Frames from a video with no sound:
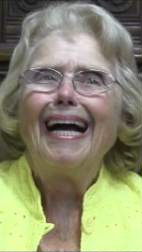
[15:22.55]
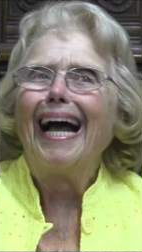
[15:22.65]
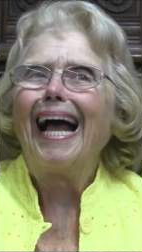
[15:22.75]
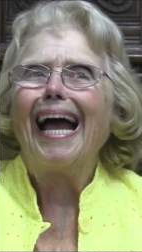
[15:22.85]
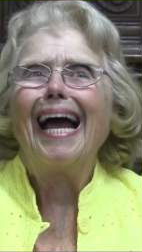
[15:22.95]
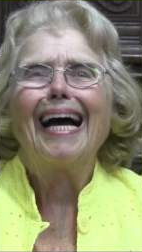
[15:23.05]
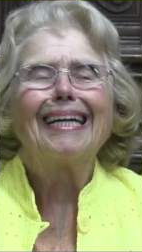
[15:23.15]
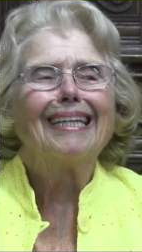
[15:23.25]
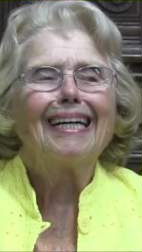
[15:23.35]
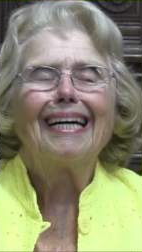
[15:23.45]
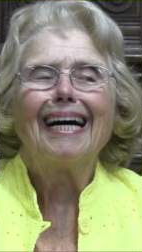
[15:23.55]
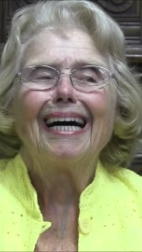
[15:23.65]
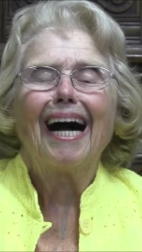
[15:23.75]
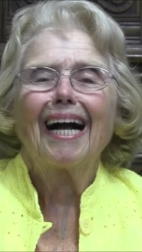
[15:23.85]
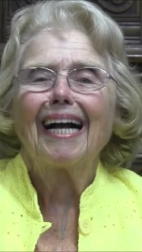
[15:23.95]
and
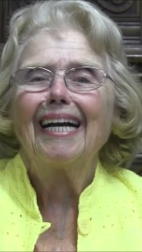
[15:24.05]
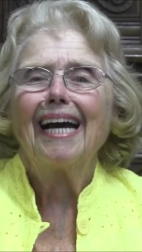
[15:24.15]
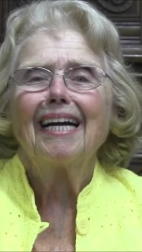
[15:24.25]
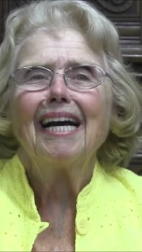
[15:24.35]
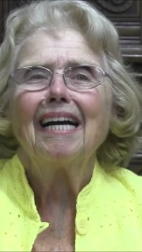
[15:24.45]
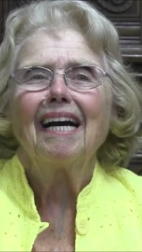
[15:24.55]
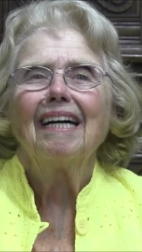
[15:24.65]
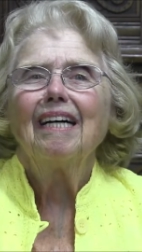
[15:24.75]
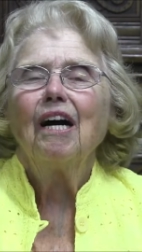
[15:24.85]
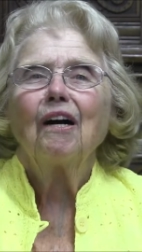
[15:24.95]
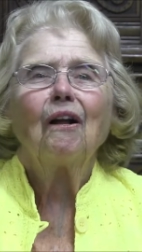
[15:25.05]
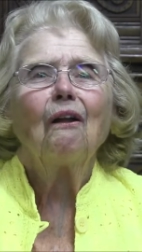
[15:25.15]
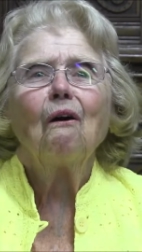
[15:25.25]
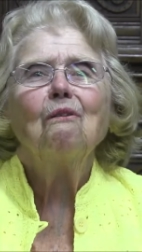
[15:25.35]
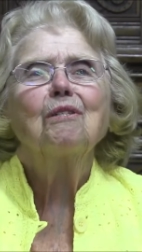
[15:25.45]
getting
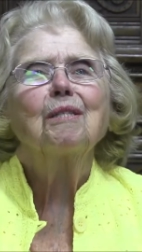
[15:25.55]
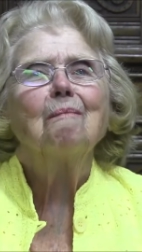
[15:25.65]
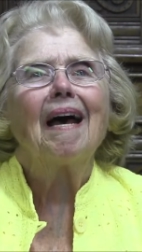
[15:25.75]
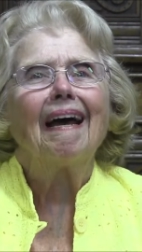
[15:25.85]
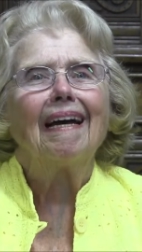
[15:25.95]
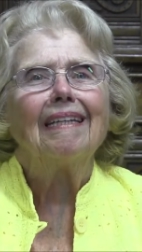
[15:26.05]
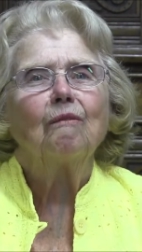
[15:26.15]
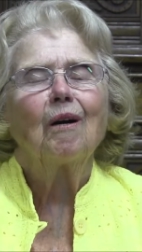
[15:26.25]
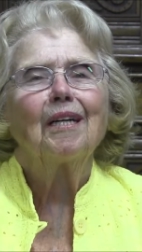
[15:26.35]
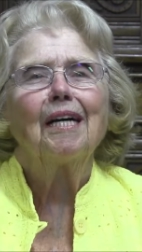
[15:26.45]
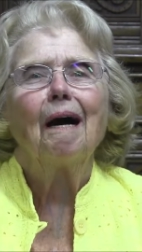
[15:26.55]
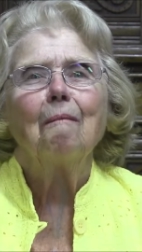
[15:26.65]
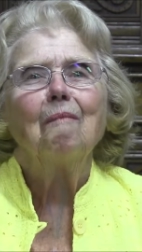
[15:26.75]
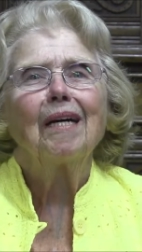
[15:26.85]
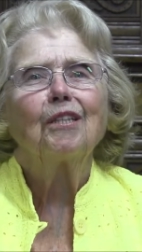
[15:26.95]
clothes made where you
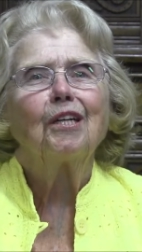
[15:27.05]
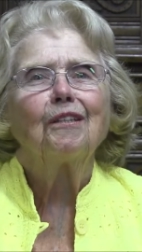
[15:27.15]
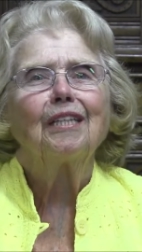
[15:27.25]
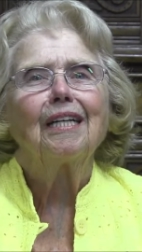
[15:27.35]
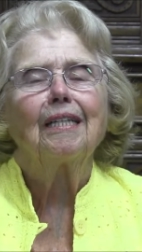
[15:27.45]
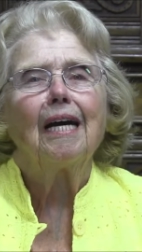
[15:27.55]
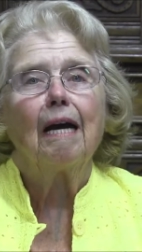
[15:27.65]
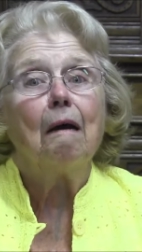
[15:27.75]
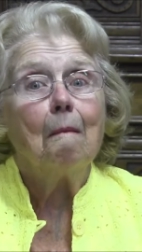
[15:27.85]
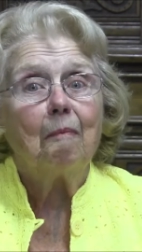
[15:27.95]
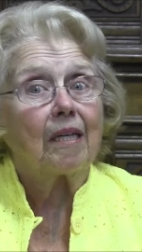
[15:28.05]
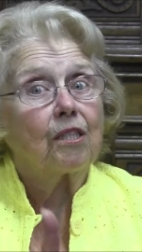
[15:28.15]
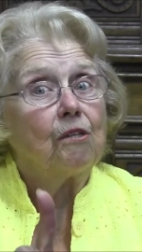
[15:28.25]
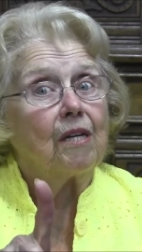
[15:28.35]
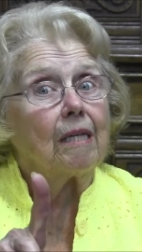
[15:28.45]
got measured today, but
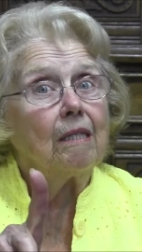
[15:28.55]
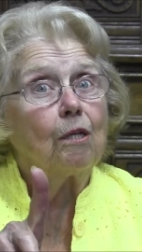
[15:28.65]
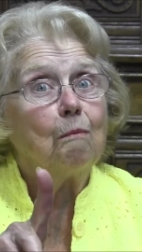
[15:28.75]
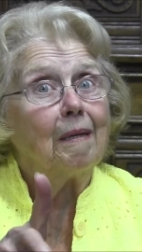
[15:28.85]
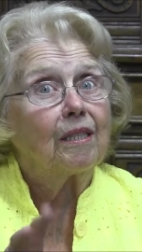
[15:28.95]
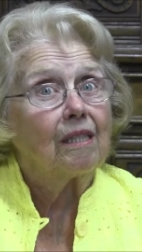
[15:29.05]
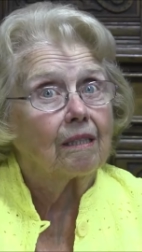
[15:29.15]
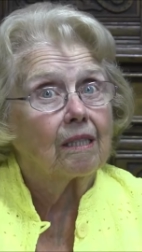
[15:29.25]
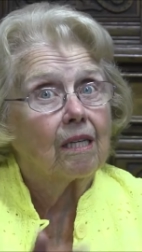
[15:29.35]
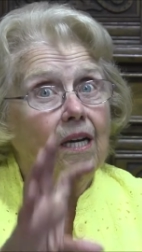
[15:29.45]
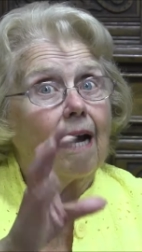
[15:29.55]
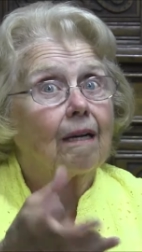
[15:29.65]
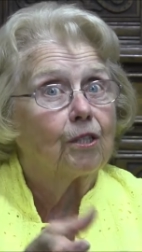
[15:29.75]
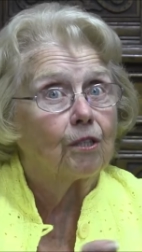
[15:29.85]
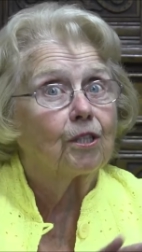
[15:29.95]
you didn't do business till you
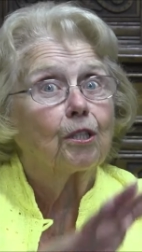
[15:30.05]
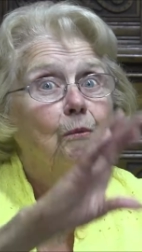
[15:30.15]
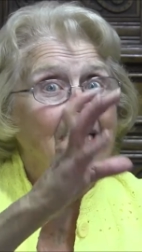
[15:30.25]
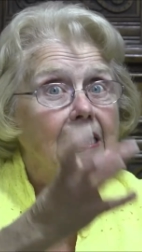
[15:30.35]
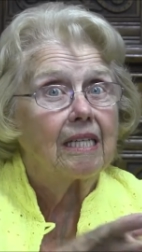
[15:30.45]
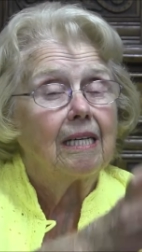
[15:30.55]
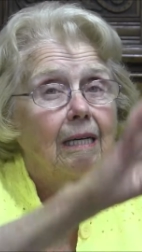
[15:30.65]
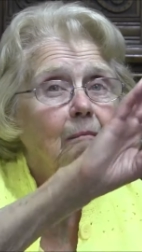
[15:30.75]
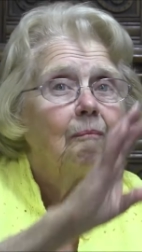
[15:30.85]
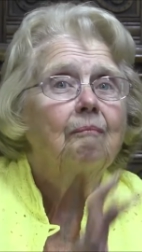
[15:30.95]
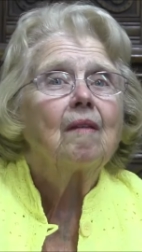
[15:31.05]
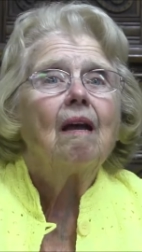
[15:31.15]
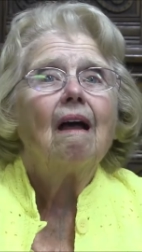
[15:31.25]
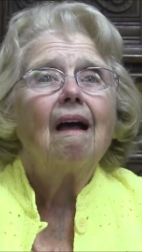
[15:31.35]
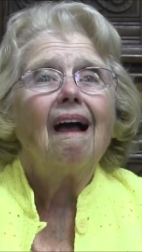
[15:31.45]
had your sweet tea.
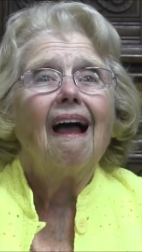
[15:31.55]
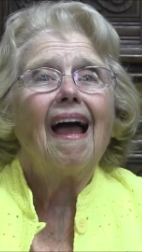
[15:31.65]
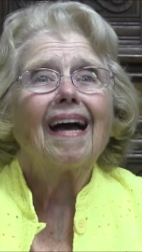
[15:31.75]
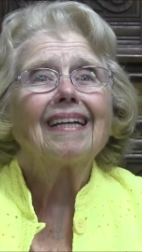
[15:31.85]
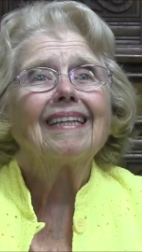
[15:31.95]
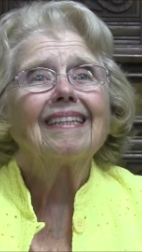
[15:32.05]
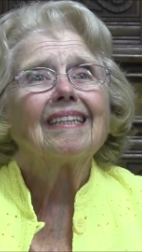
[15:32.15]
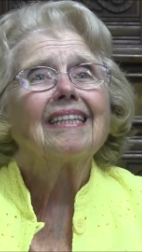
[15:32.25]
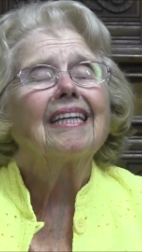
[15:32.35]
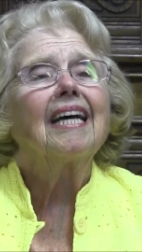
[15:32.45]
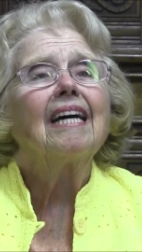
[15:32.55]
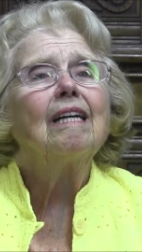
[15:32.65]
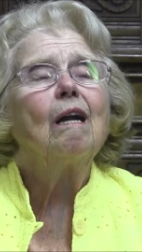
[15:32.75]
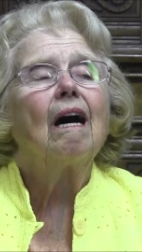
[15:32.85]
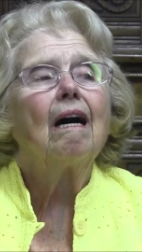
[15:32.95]
And then